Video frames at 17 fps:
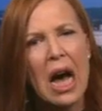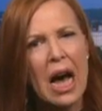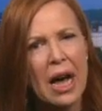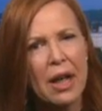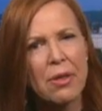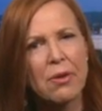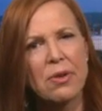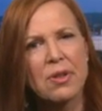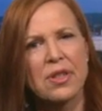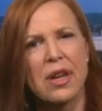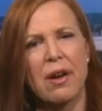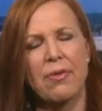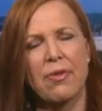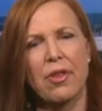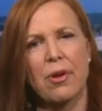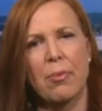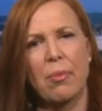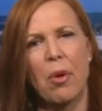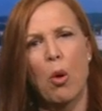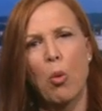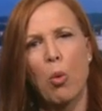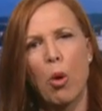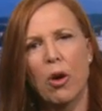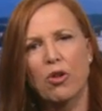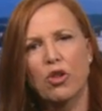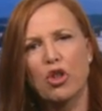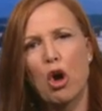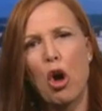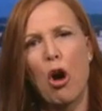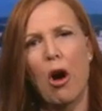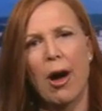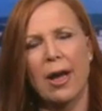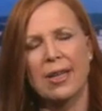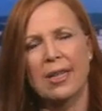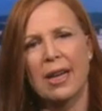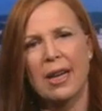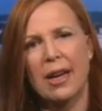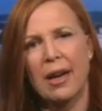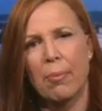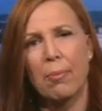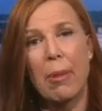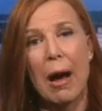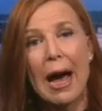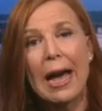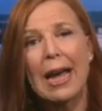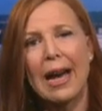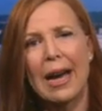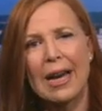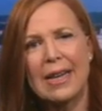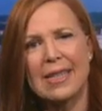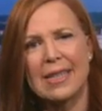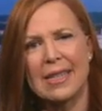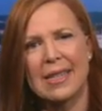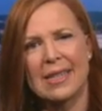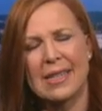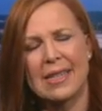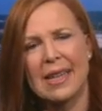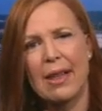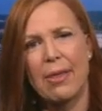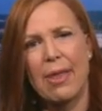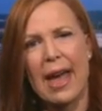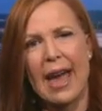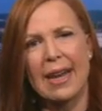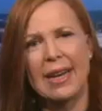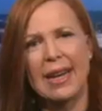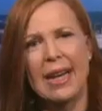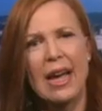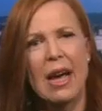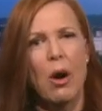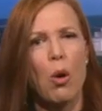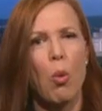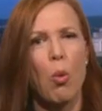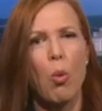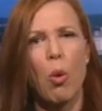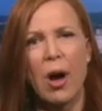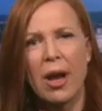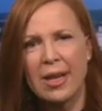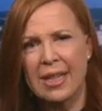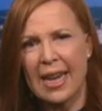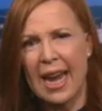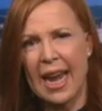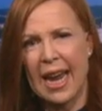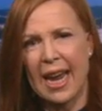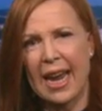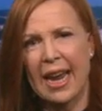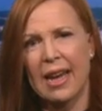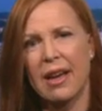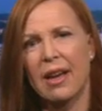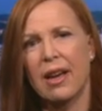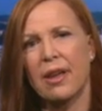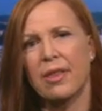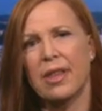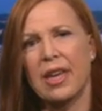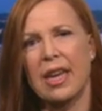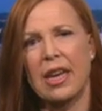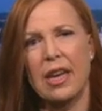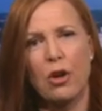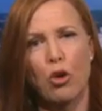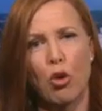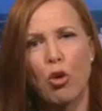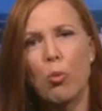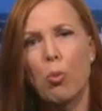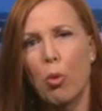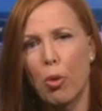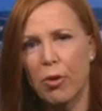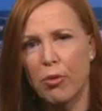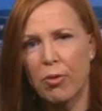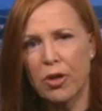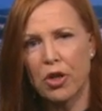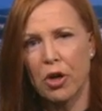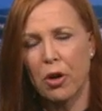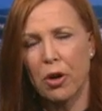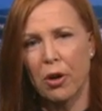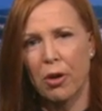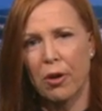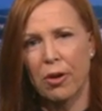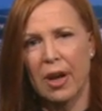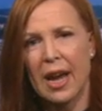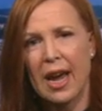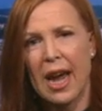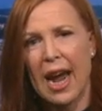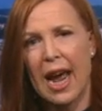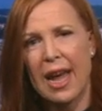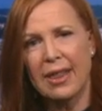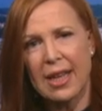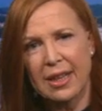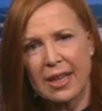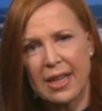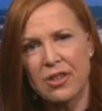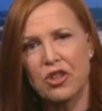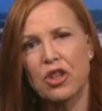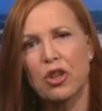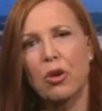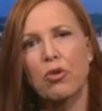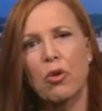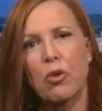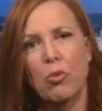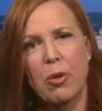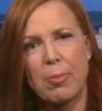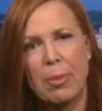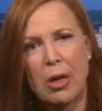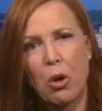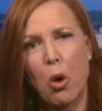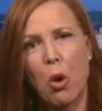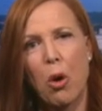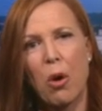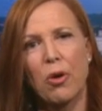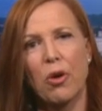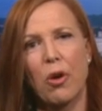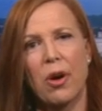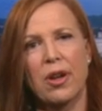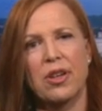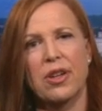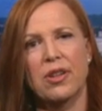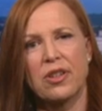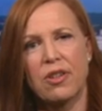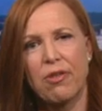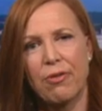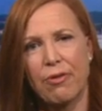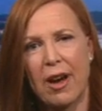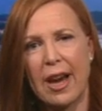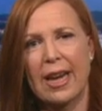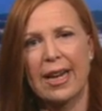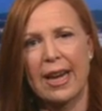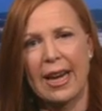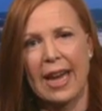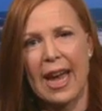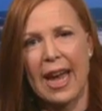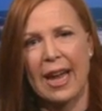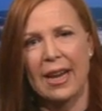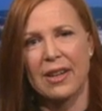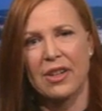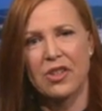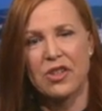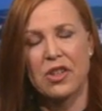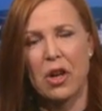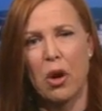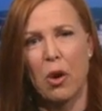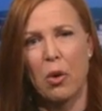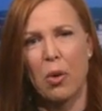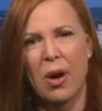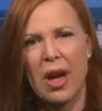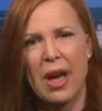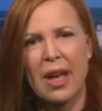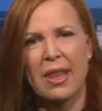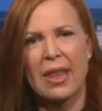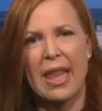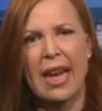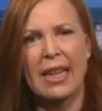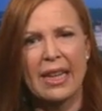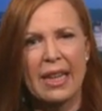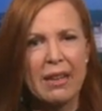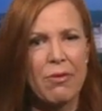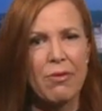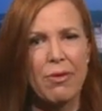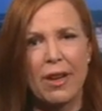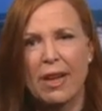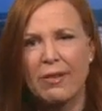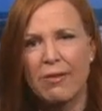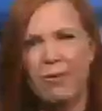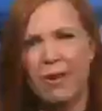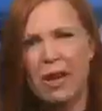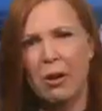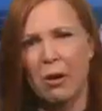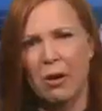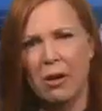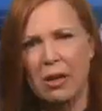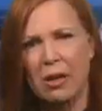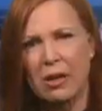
Others of them were taught by ISIS that one day the group would return and that these children would be called on to fight again. So they live in fear.